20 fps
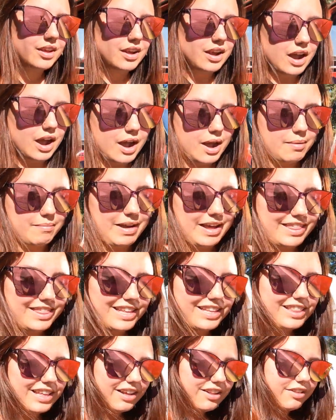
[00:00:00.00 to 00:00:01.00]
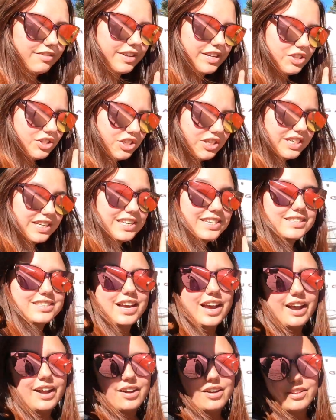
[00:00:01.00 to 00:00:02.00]
I think the elevation is
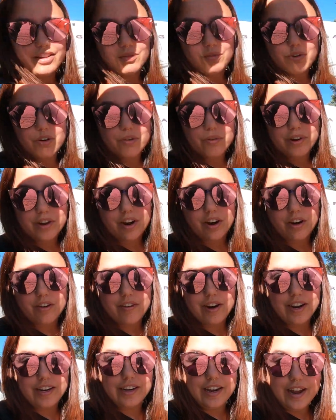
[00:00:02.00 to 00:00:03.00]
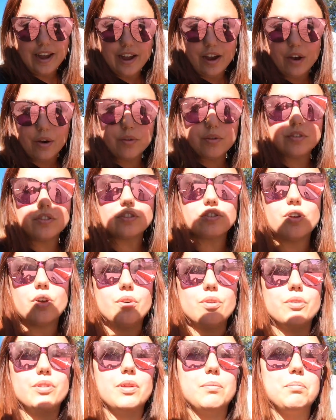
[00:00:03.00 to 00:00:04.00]
higher than where we are right now,
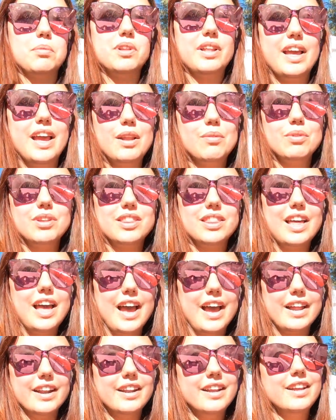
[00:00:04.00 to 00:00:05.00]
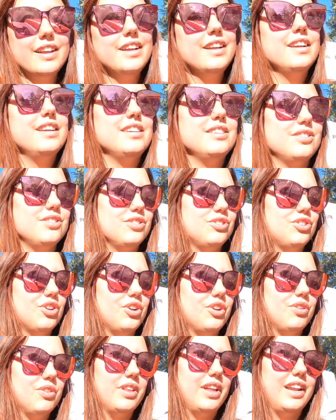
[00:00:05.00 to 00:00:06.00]
so the plan with that is to show
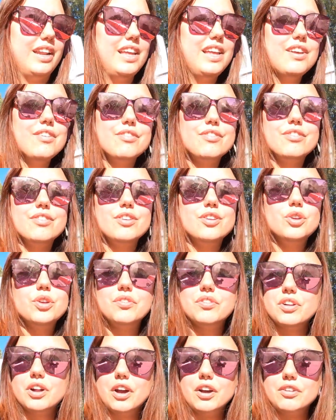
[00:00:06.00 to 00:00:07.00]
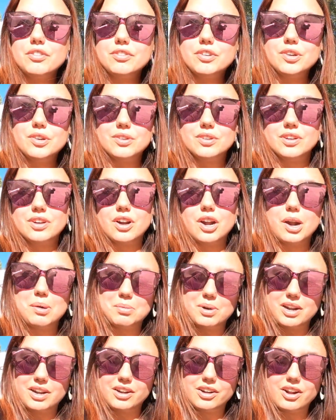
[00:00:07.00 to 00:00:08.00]
you that if you have an off-road
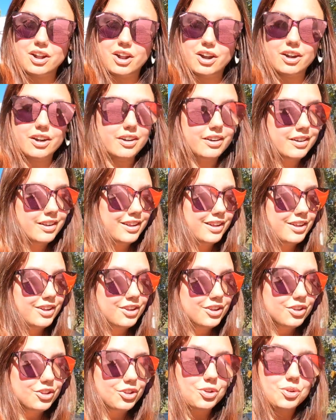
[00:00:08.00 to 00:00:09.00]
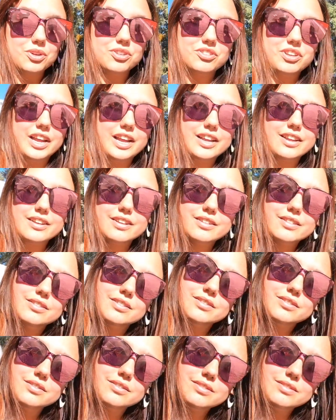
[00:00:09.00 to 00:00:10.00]
carbureted car, you can take
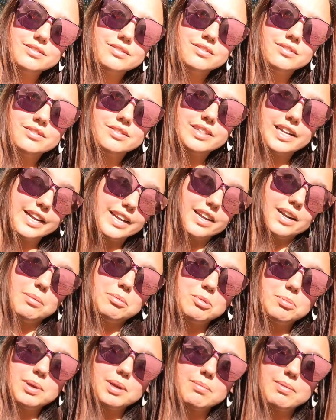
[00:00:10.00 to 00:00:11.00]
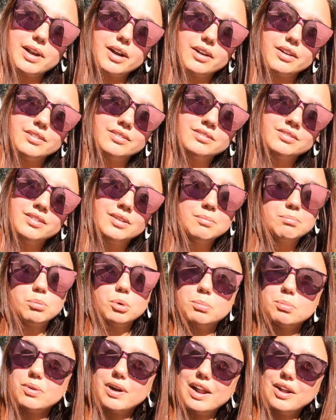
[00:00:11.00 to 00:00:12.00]
it up to Big Bear,
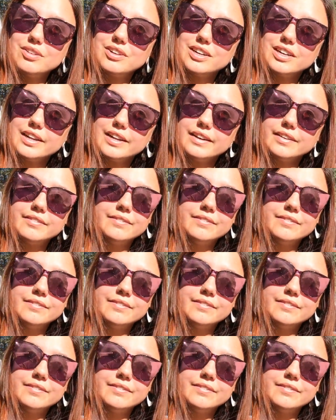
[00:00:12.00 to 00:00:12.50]
boop around in it.